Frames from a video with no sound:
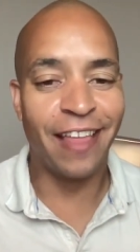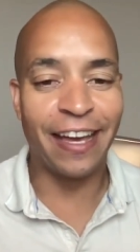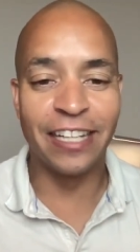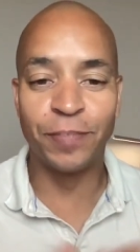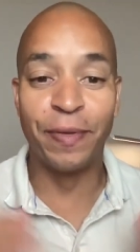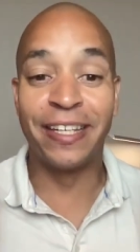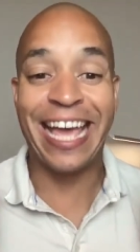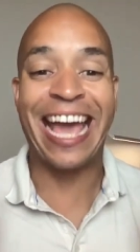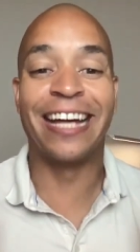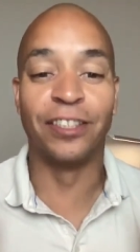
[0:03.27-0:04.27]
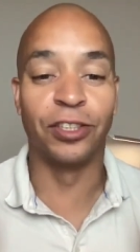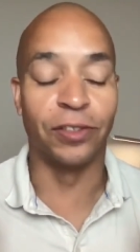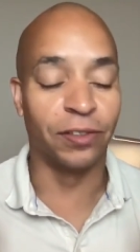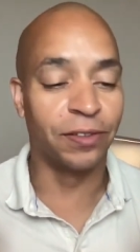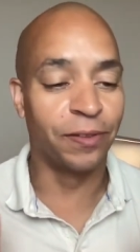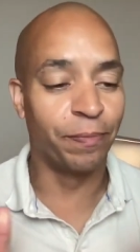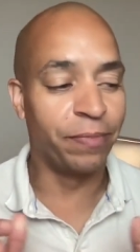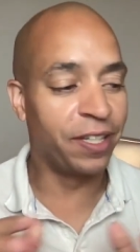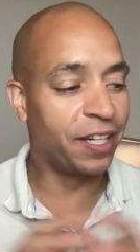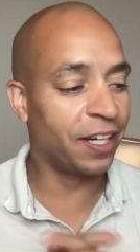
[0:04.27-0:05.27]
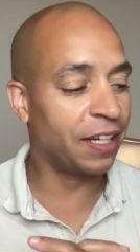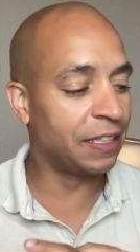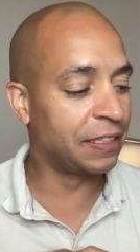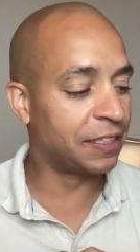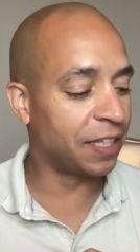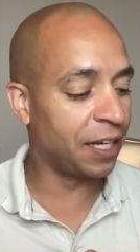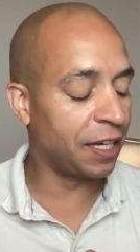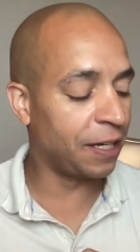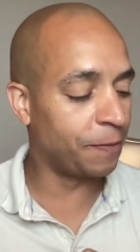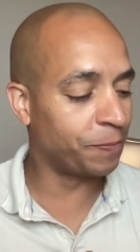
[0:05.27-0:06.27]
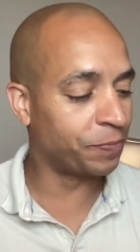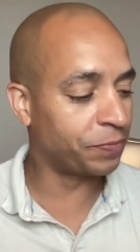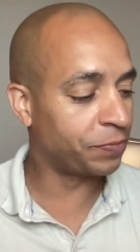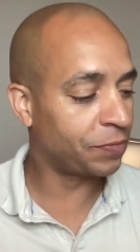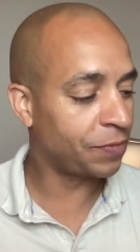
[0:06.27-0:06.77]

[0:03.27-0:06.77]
that gets me canceled because um,